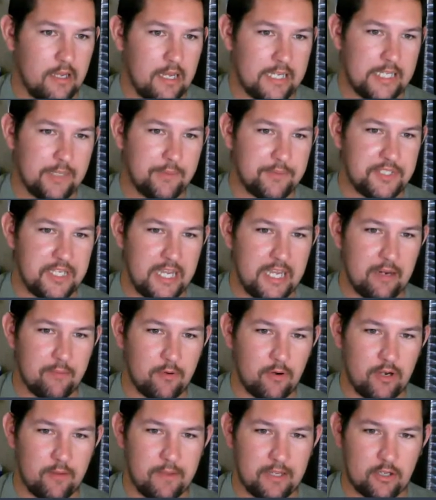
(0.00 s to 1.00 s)
I keep saying
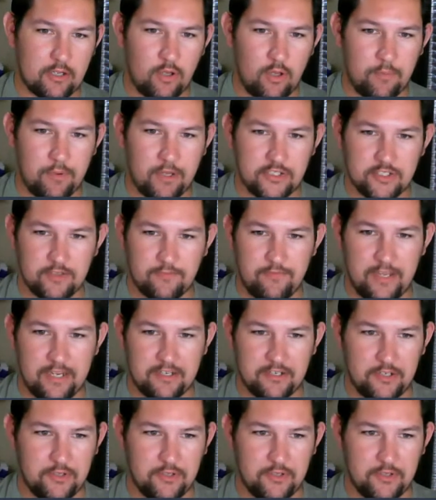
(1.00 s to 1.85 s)
I'm going to make a whole bunch of fake